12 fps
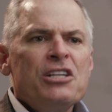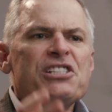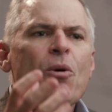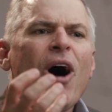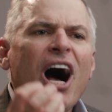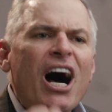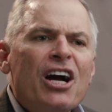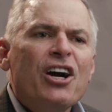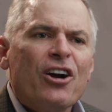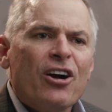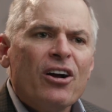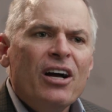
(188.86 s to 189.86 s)
So,
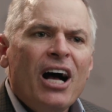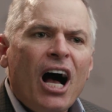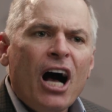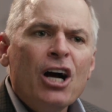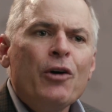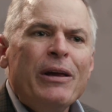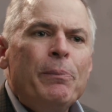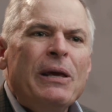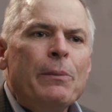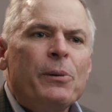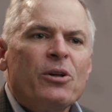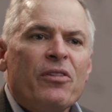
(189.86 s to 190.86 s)
hunger, hungry
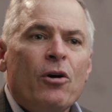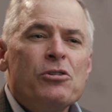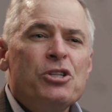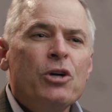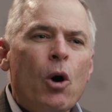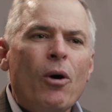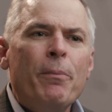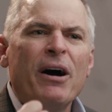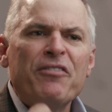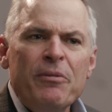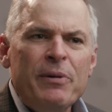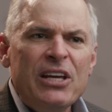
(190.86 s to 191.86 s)
people are those who go
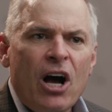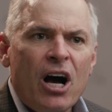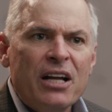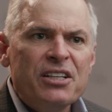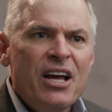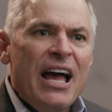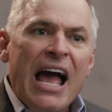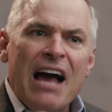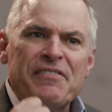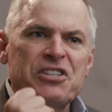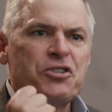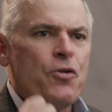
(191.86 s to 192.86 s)
above and beyond,
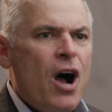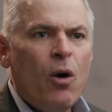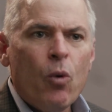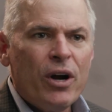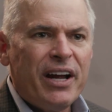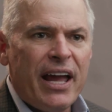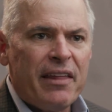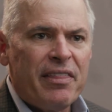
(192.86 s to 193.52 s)
have strong work